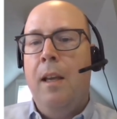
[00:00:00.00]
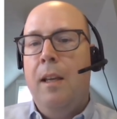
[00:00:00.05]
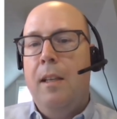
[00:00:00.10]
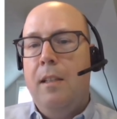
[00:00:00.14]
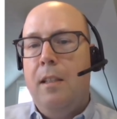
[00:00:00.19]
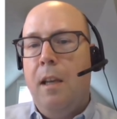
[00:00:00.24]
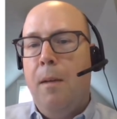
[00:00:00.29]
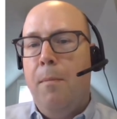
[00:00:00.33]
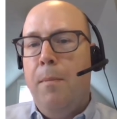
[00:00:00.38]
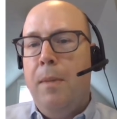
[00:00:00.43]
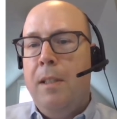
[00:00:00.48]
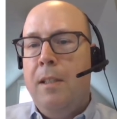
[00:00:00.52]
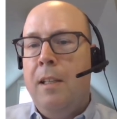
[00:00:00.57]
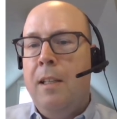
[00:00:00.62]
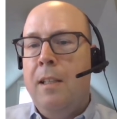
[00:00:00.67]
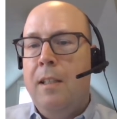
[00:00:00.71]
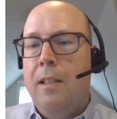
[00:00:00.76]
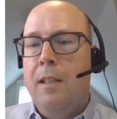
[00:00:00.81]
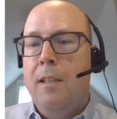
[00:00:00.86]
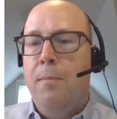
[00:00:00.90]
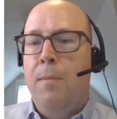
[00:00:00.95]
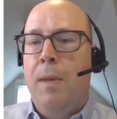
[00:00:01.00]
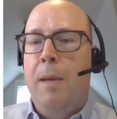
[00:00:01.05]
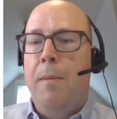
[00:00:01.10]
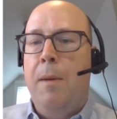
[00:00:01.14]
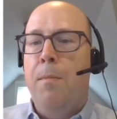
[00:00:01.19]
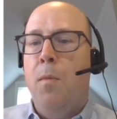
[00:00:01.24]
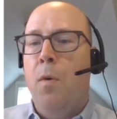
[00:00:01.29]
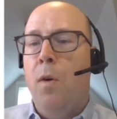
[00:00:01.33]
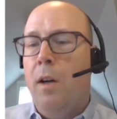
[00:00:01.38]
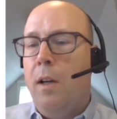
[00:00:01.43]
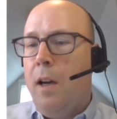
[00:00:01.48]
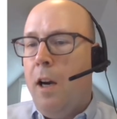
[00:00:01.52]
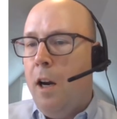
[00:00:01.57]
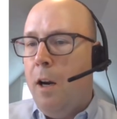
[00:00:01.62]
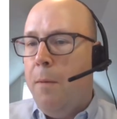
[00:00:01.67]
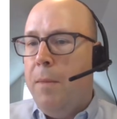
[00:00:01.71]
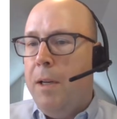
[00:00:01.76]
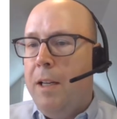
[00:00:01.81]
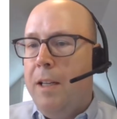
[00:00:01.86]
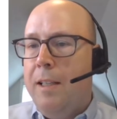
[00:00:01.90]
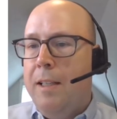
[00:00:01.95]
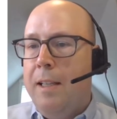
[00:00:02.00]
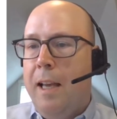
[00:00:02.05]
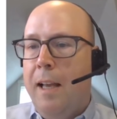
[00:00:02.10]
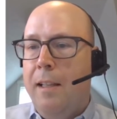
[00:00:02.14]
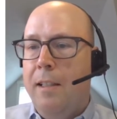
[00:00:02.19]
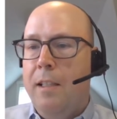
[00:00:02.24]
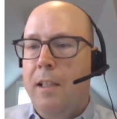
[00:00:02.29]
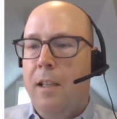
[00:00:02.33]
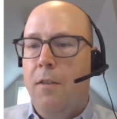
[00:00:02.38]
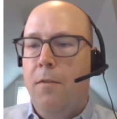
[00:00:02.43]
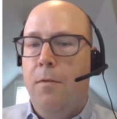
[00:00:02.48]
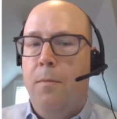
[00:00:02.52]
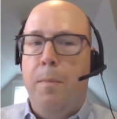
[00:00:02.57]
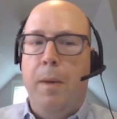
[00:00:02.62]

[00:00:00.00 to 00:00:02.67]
Some businesses may be more carbon intensive,